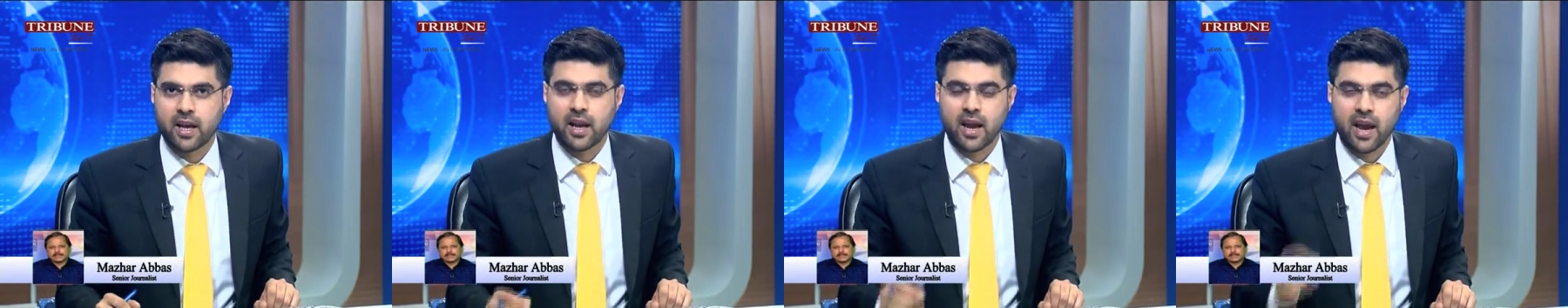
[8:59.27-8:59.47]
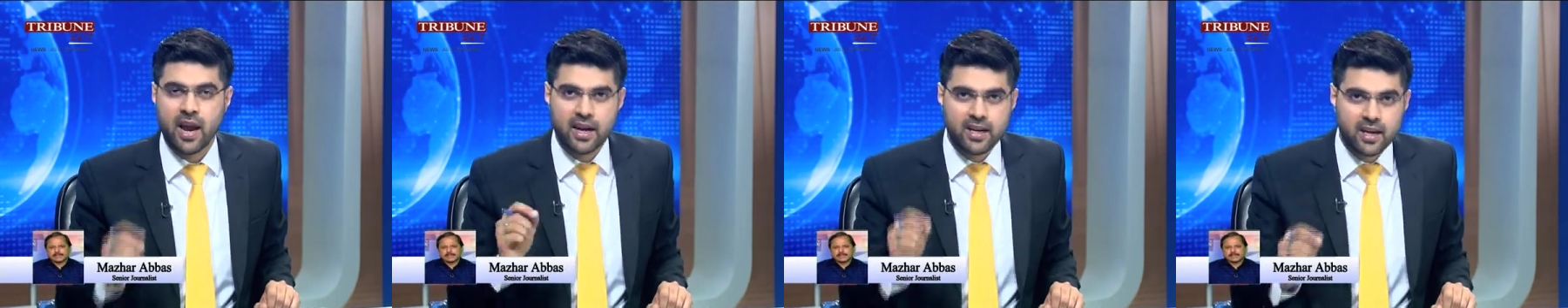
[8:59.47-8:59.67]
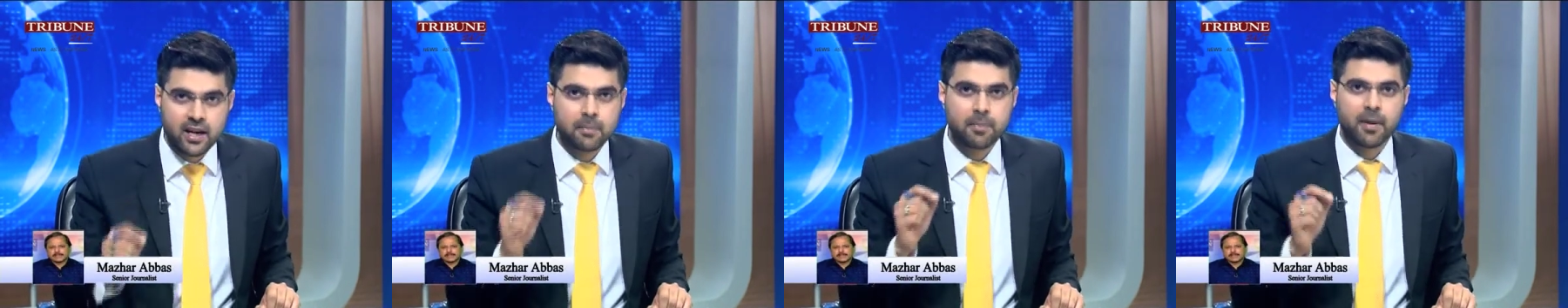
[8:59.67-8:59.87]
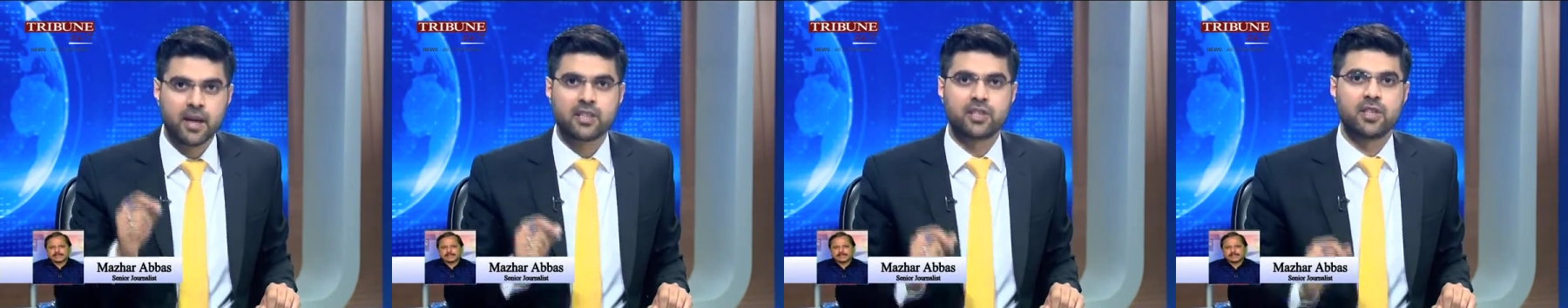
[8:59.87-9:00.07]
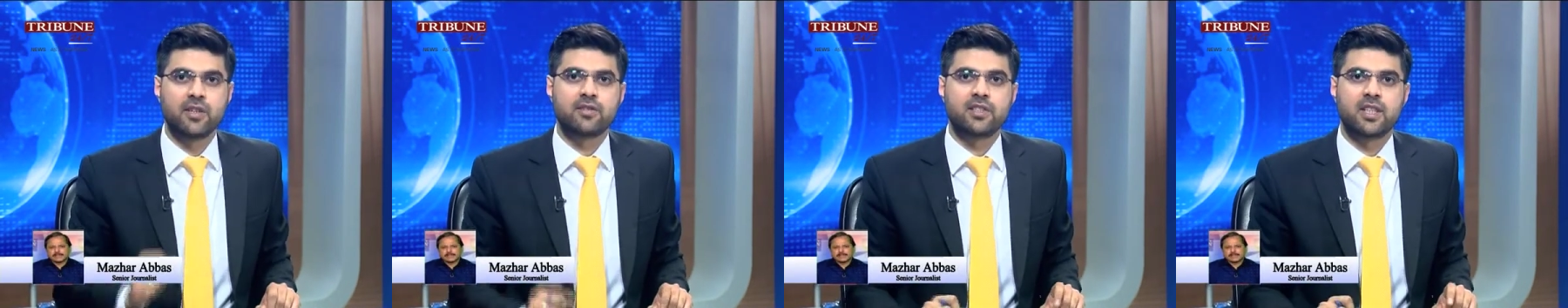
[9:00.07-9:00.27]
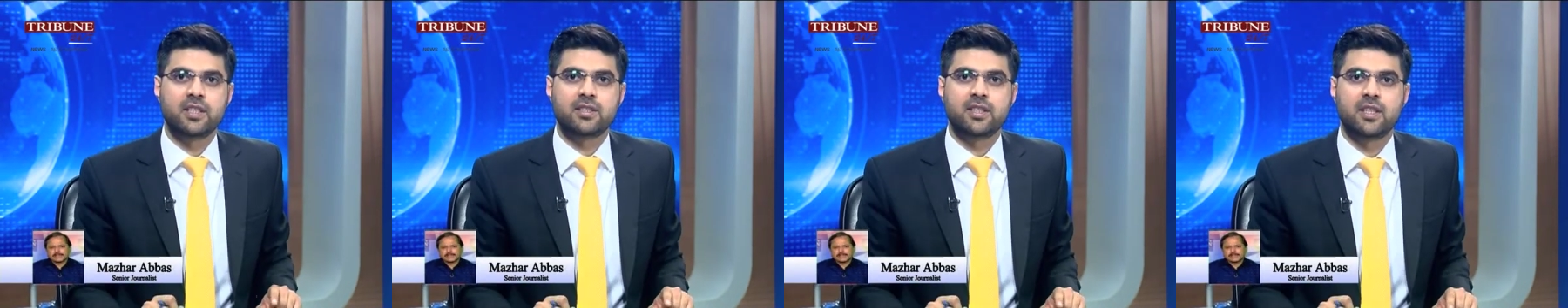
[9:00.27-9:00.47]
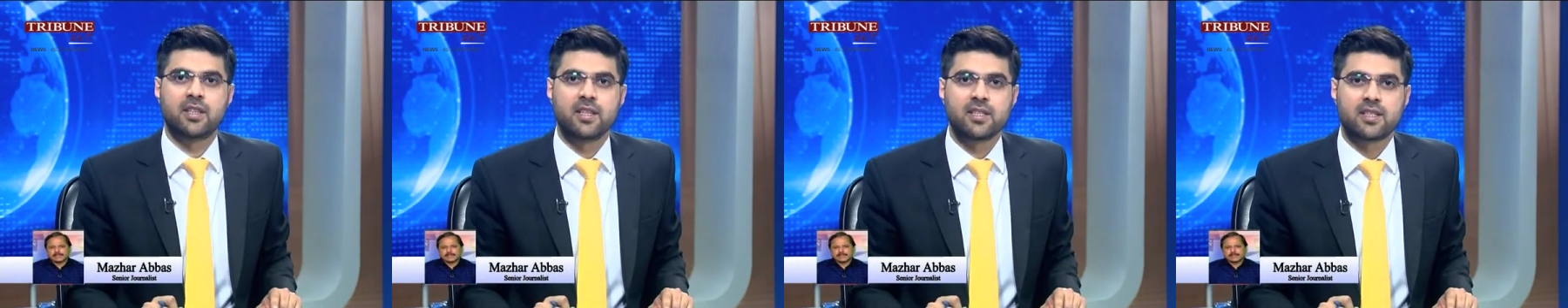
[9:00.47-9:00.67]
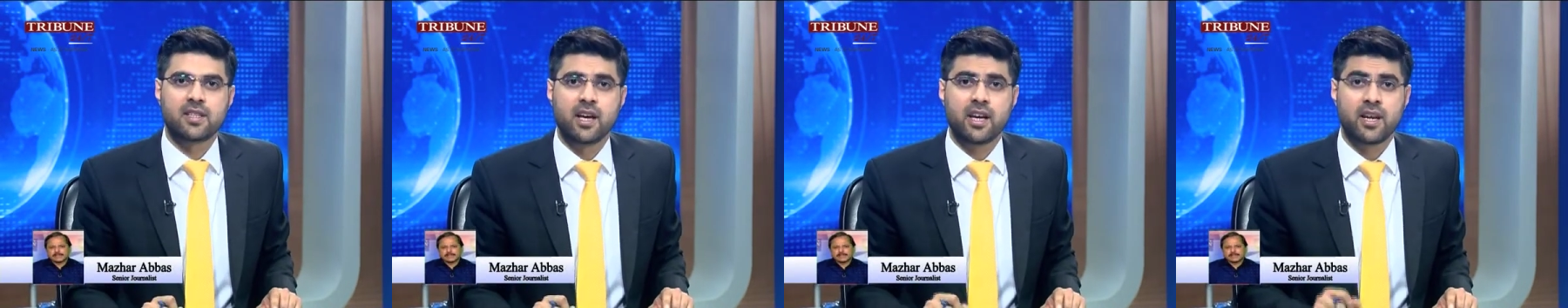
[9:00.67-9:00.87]
headed by Chief Justice
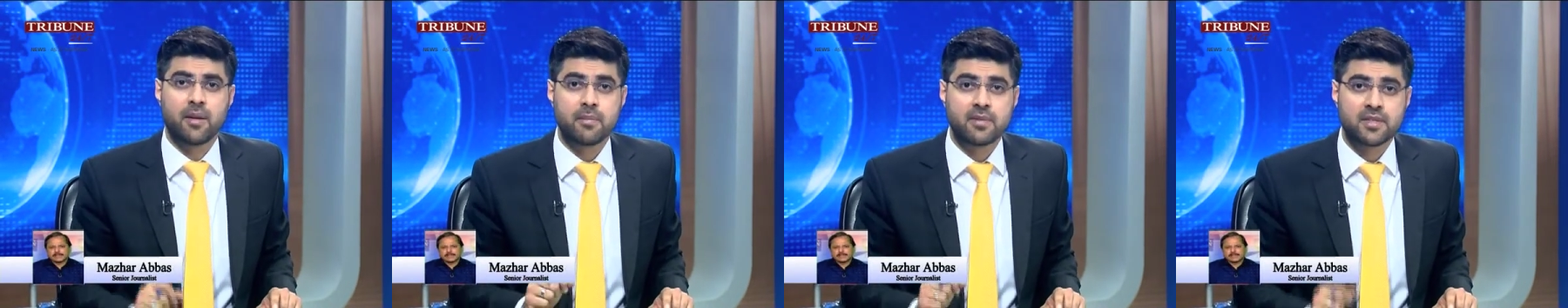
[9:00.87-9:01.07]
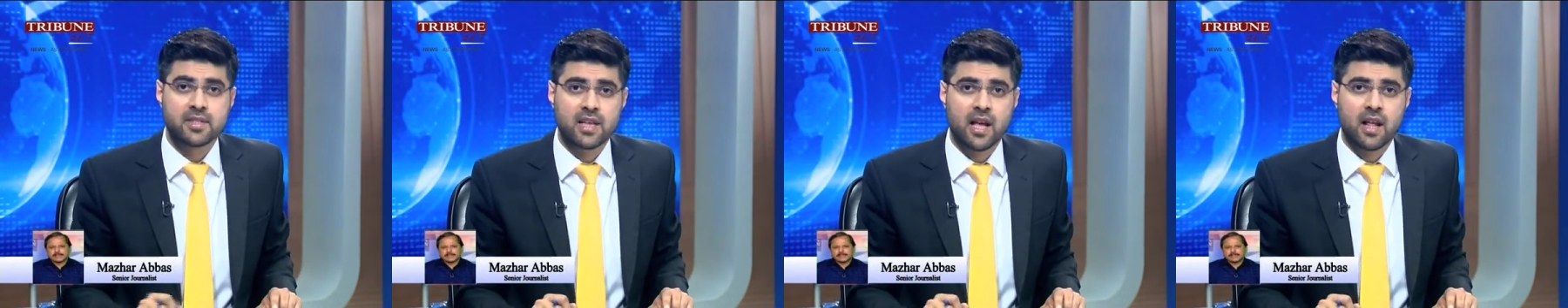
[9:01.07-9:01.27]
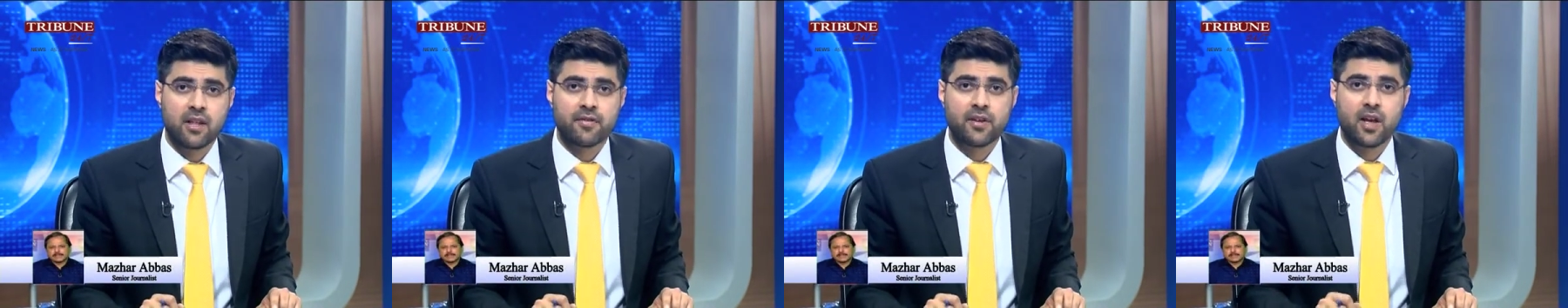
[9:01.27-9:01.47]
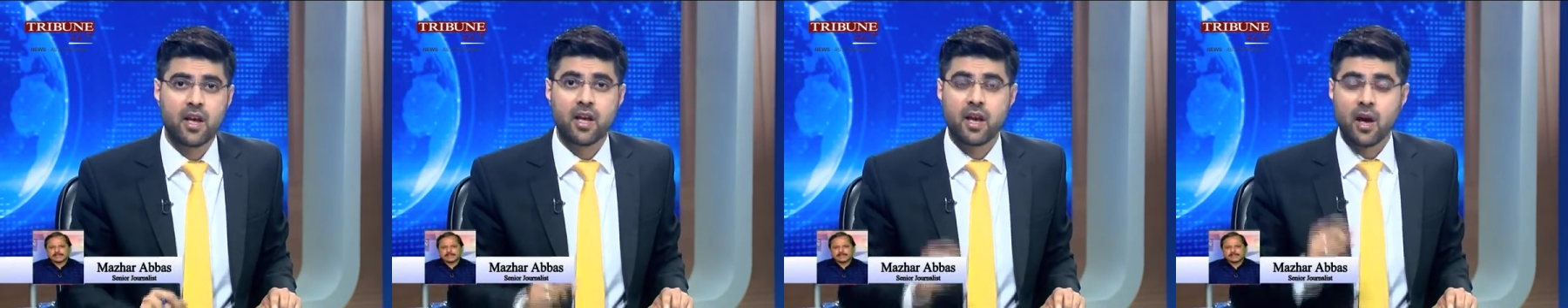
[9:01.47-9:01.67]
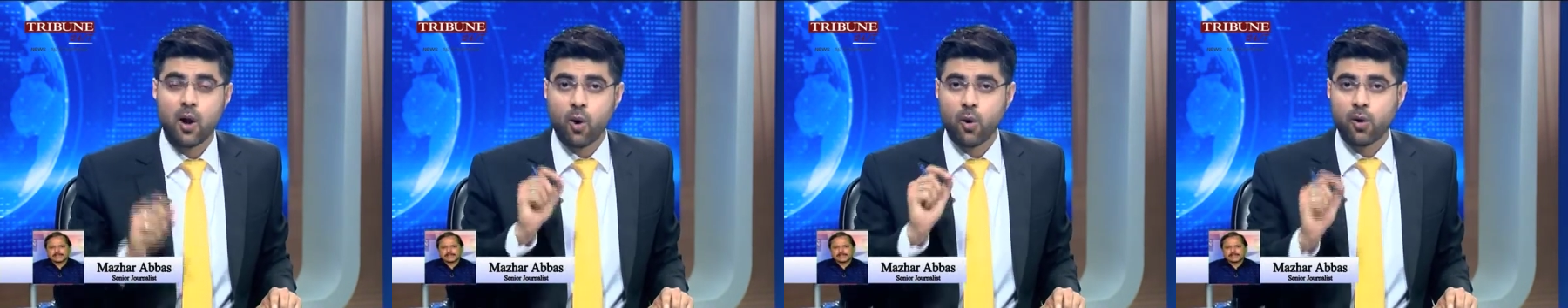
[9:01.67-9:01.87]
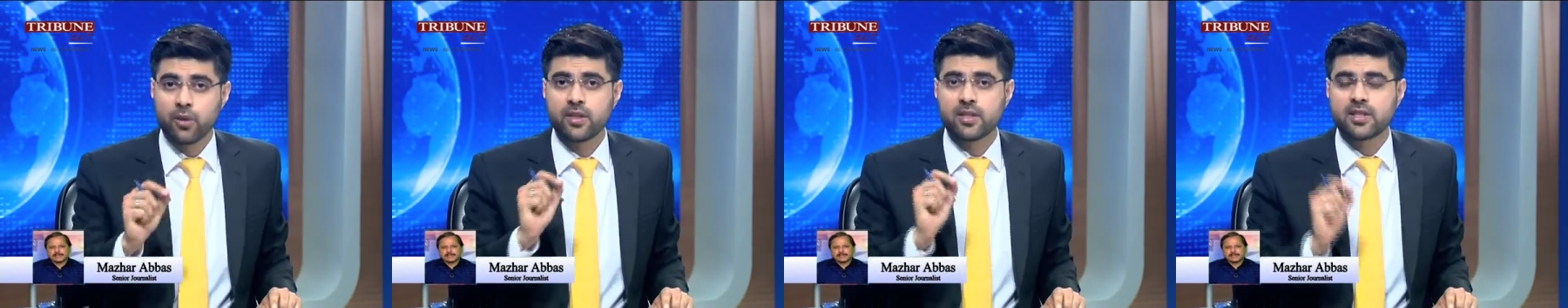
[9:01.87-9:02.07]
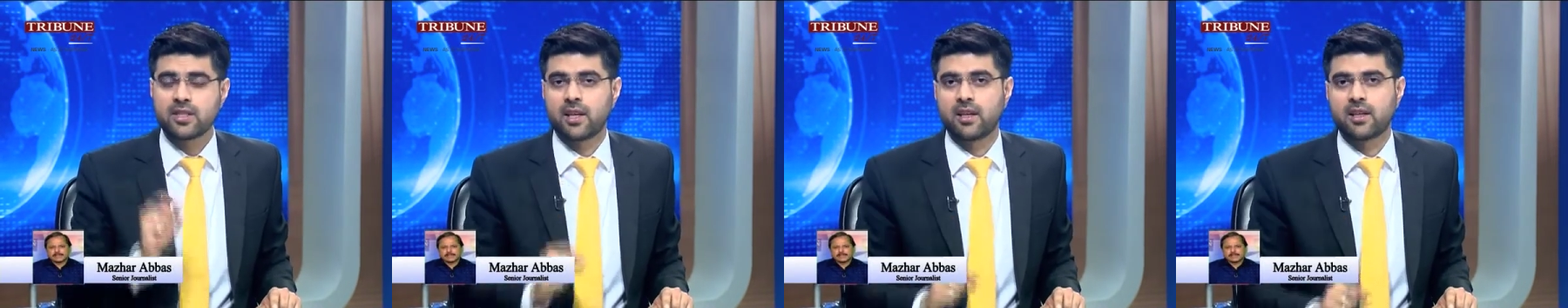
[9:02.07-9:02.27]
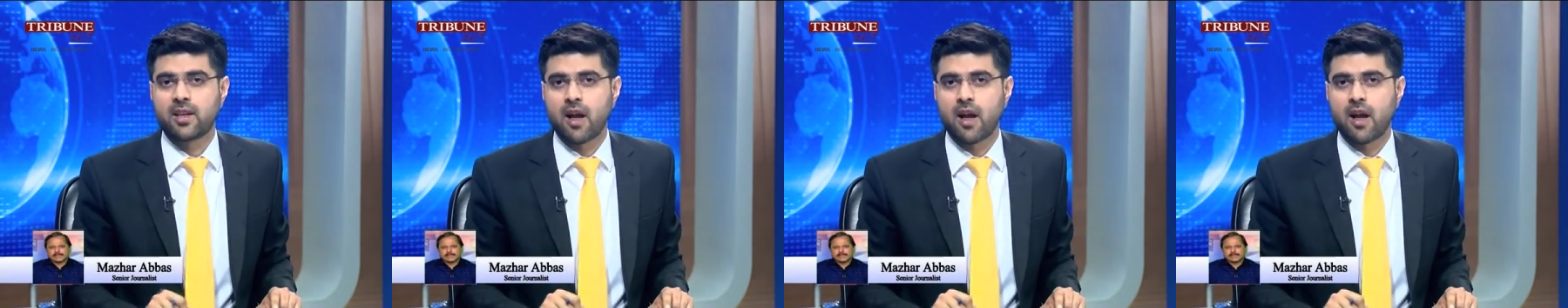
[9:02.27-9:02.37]
Nisar himself, on the Sindh